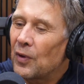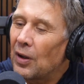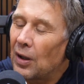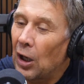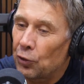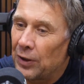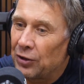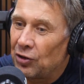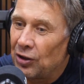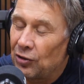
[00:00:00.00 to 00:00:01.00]
Our
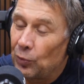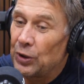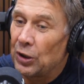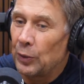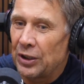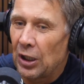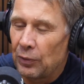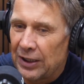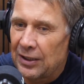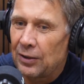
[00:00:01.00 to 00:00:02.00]
strategy is we go
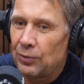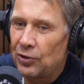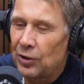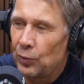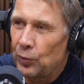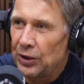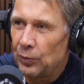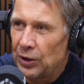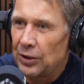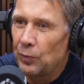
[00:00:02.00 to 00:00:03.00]
indirect now. So
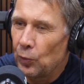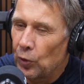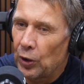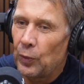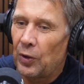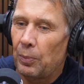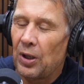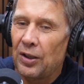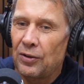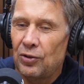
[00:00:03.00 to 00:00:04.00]
we work with
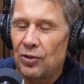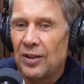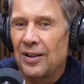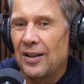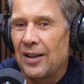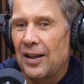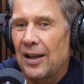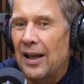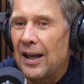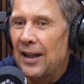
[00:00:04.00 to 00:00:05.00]
partners.
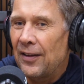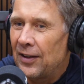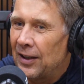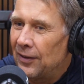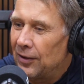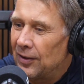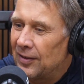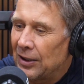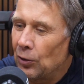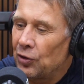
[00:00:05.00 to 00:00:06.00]
And then the
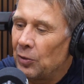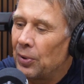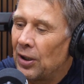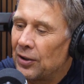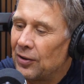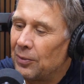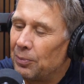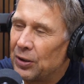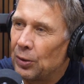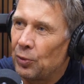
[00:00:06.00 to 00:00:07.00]
technology part
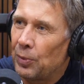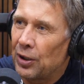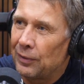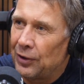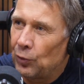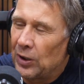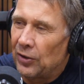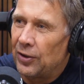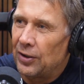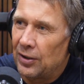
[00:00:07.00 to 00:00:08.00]
becomes part of it as well,
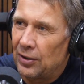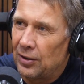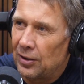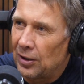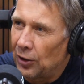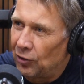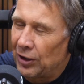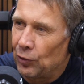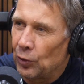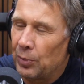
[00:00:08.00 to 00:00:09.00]
the
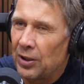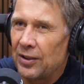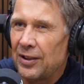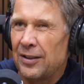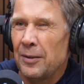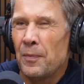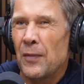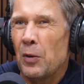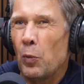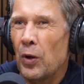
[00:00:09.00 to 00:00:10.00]
architectural part. And
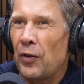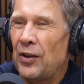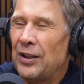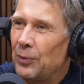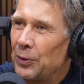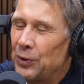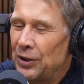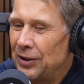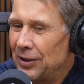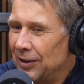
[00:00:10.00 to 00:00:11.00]
one thing when
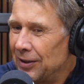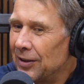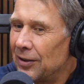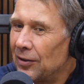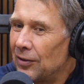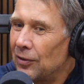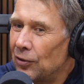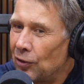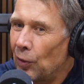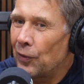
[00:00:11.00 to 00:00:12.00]
we
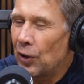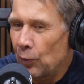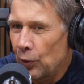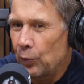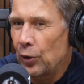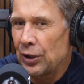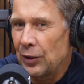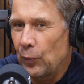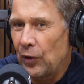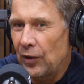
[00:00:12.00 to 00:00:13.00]
so far were working
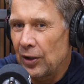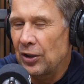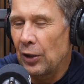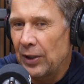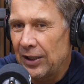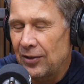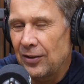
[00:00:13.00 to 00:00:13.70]
with direct,